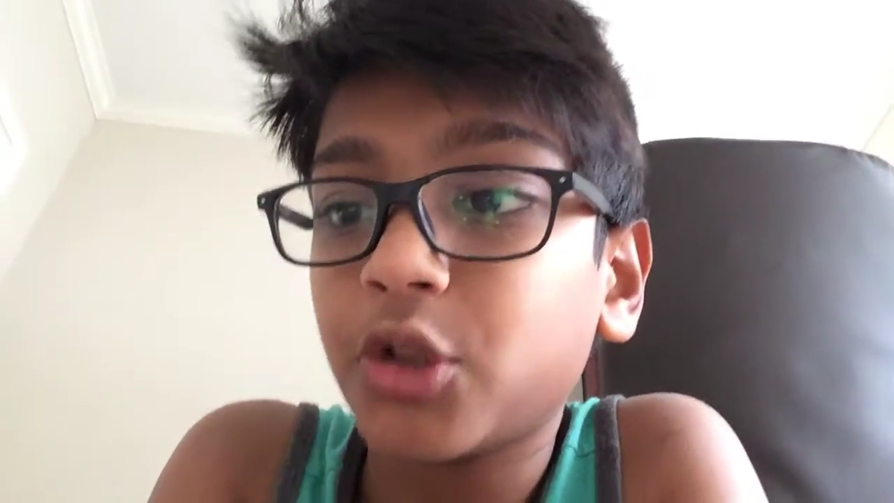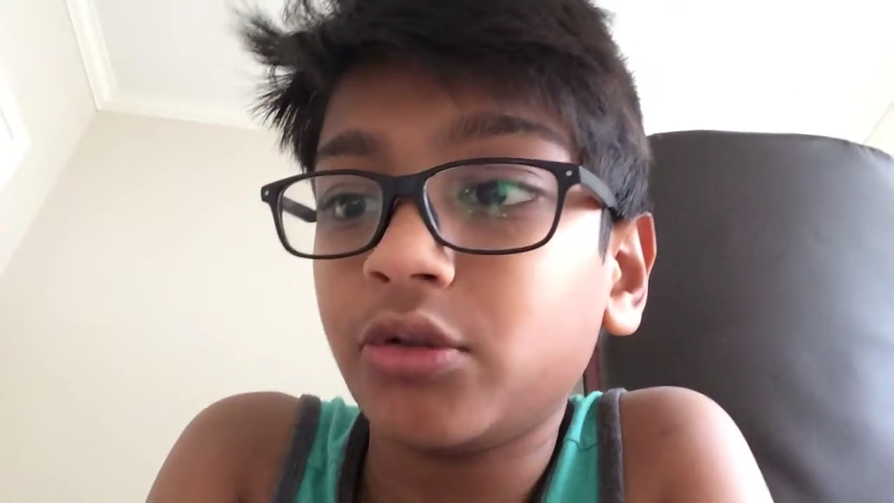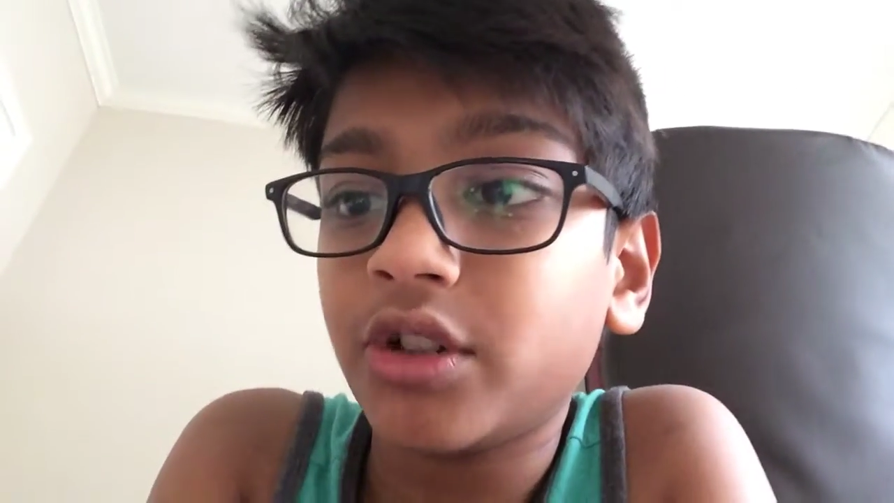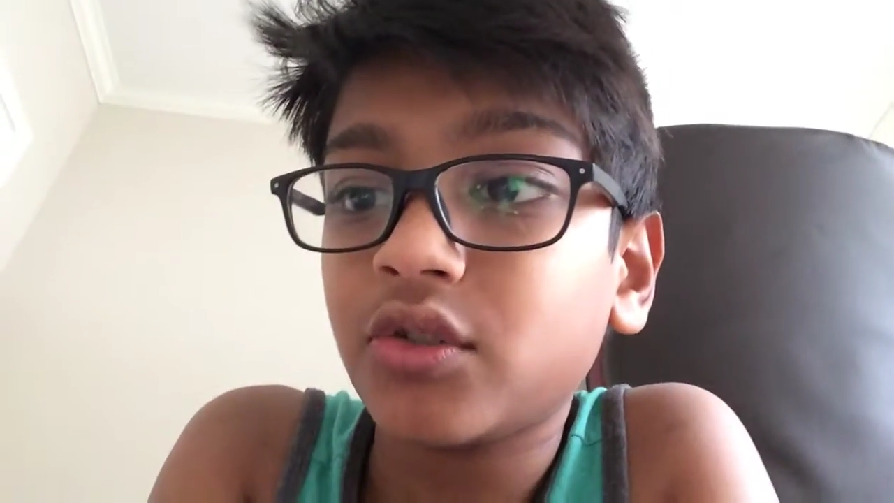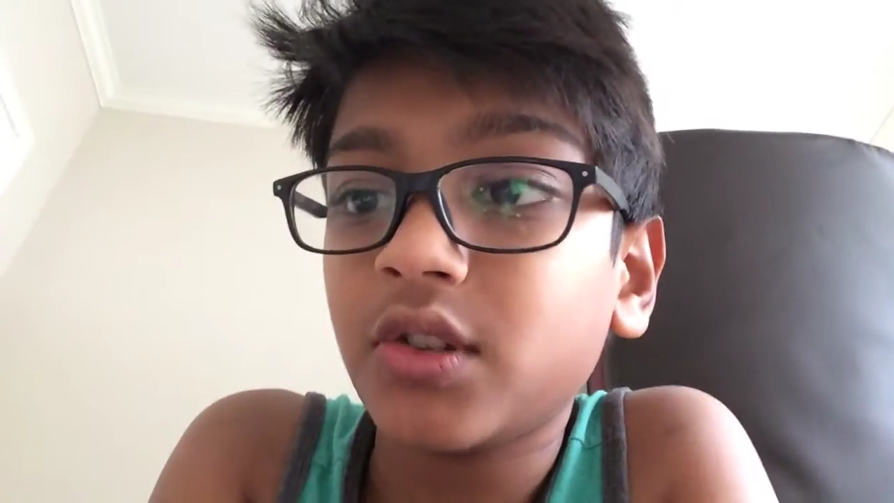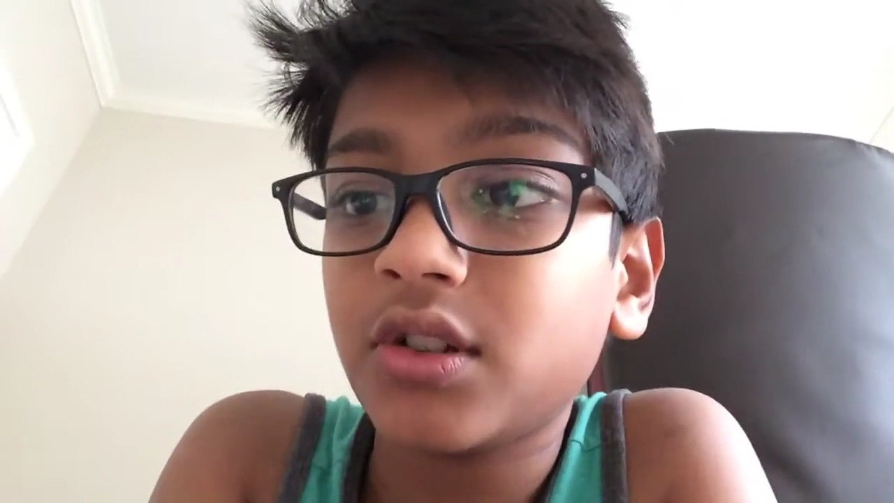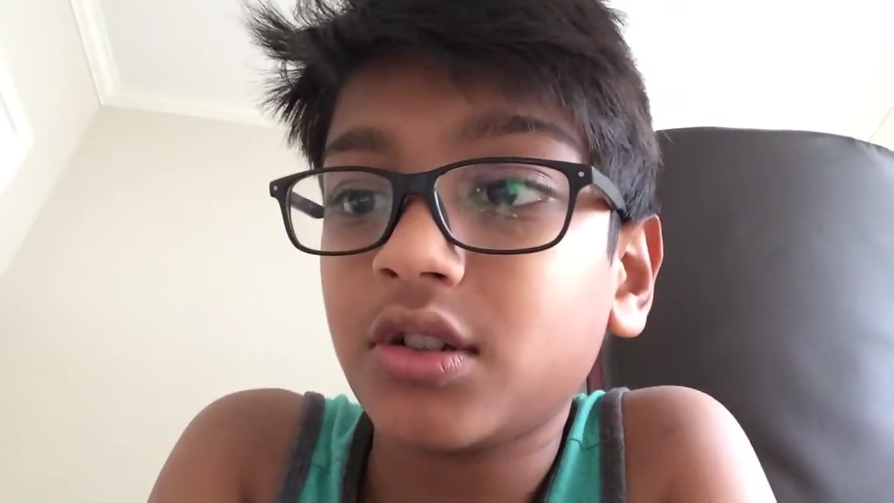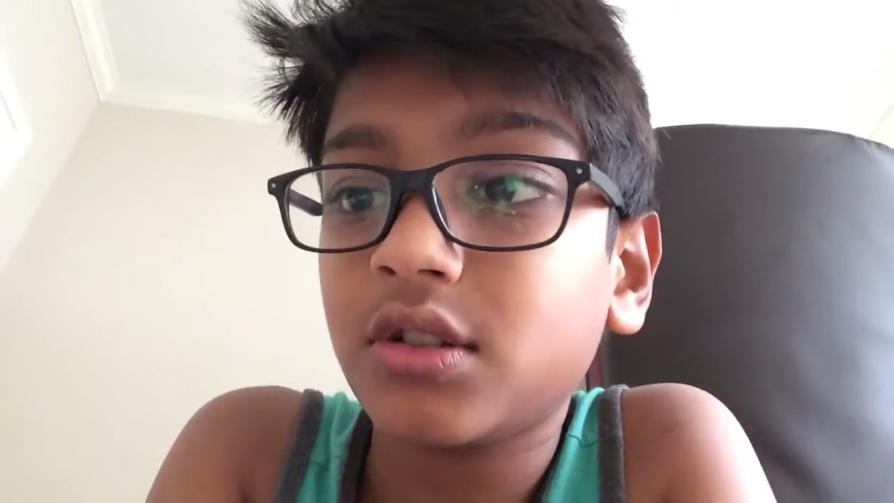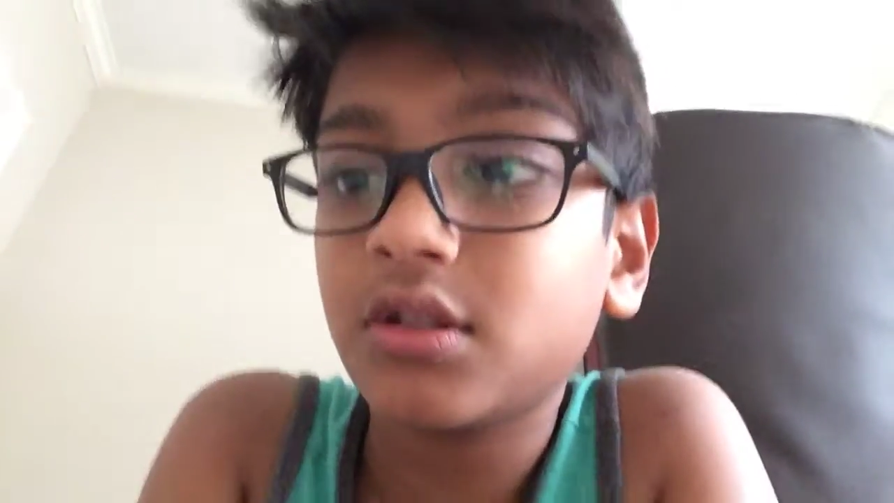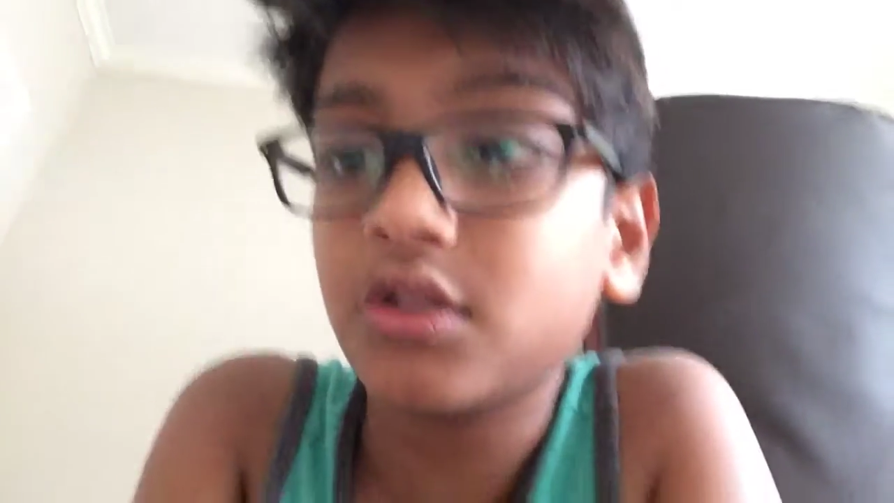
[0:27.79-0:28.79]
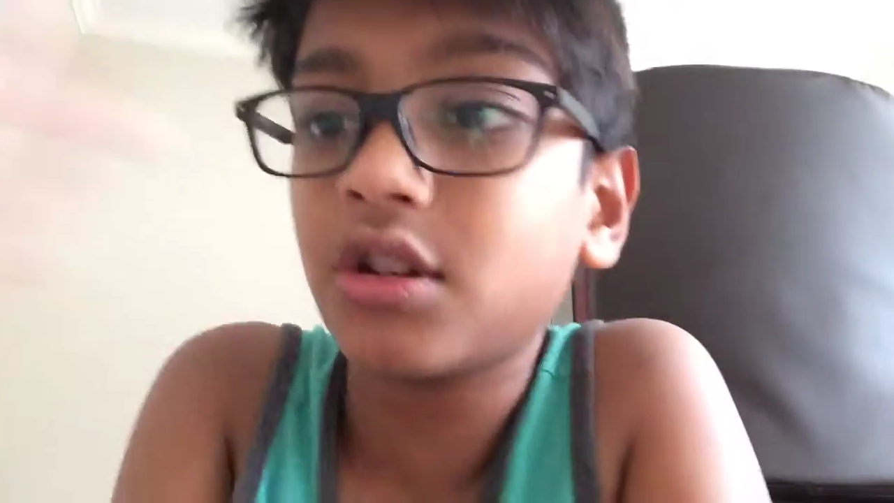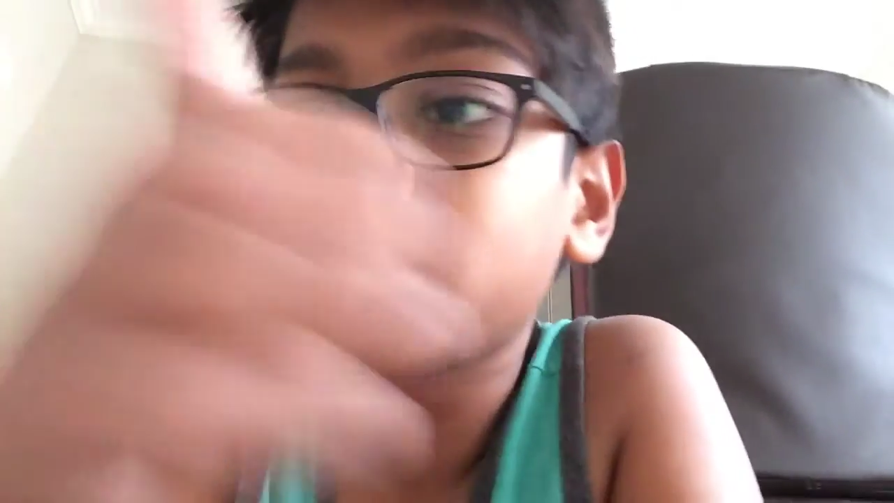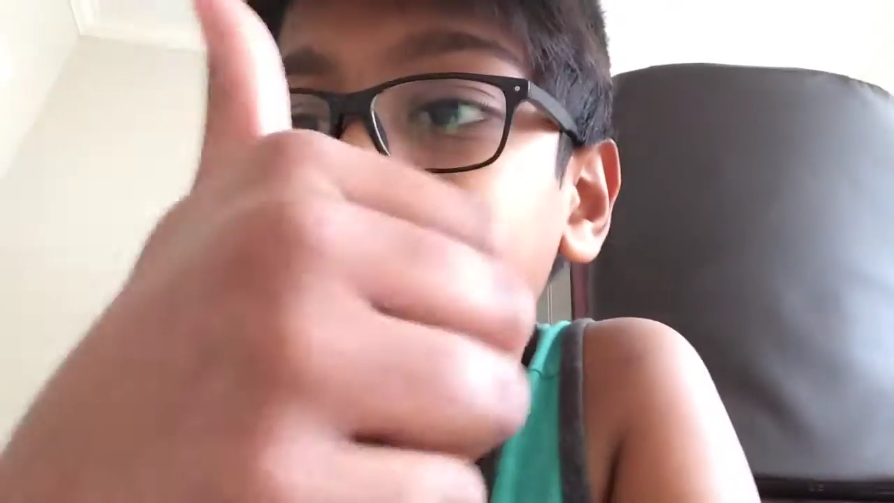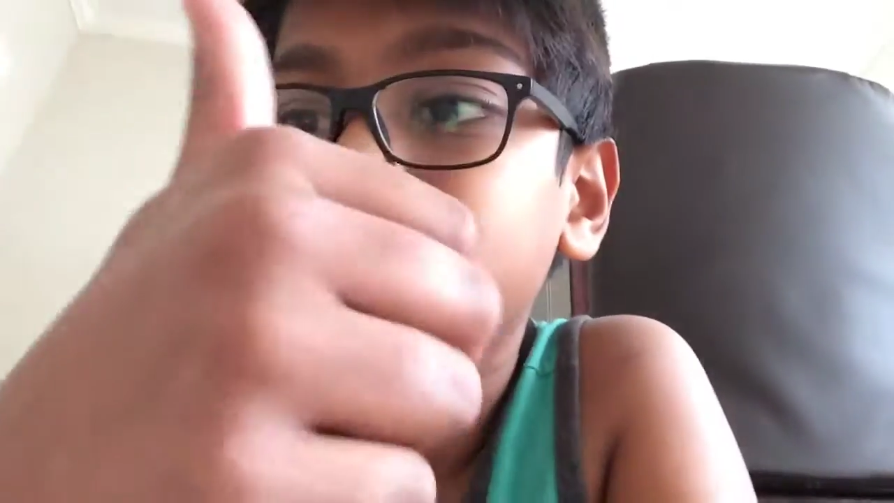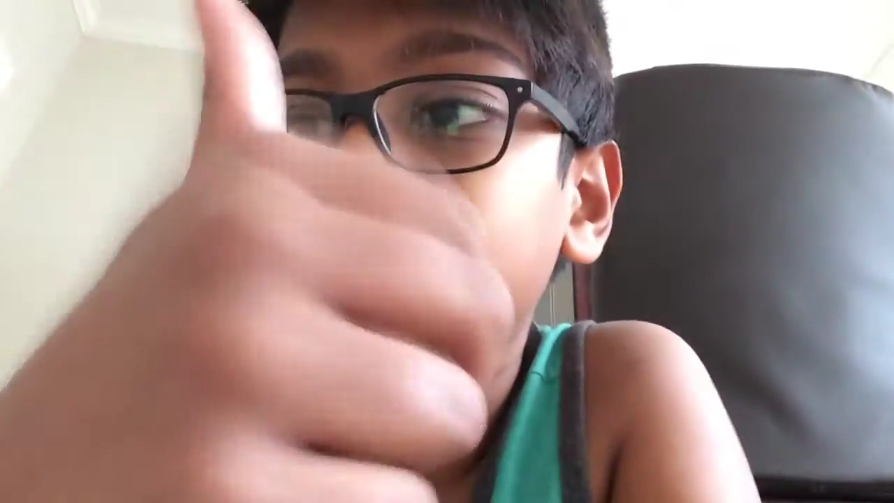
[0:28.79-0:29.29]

Congratulations. Good job.